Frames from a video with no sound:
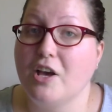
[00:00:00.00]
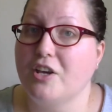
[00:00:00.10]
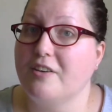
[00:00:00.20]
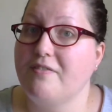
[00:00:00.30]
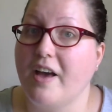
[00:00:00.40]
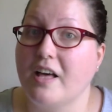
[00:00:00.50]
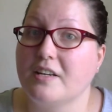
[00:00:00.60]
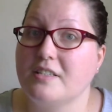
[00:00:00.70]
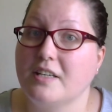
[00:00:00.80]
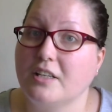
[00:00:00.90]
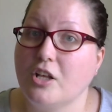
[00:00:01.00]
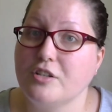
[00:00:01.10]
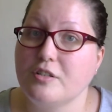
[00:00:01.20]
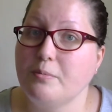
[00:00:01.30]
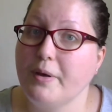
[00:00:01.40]
You found a deal on
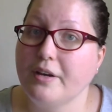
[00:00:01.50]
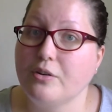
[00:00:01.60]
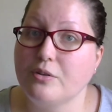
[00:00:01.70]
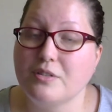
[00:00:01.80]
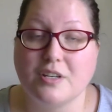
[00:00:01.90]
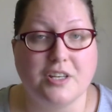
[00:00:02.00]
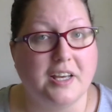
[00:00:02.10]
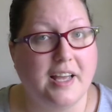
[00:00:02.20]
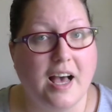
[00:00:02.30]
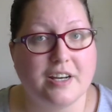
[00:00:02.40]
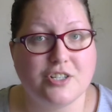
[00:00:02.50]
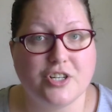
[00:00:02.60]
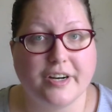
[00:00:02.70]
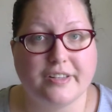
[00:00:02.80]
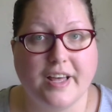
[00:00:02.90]
some pickles, you gotta
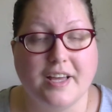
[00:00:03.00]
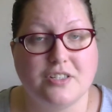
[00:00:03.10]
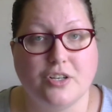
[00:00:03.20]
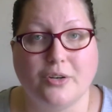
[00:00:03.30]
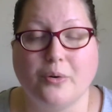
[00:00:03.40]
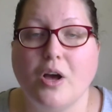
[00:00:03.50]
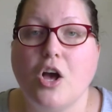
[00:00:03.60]
share that too.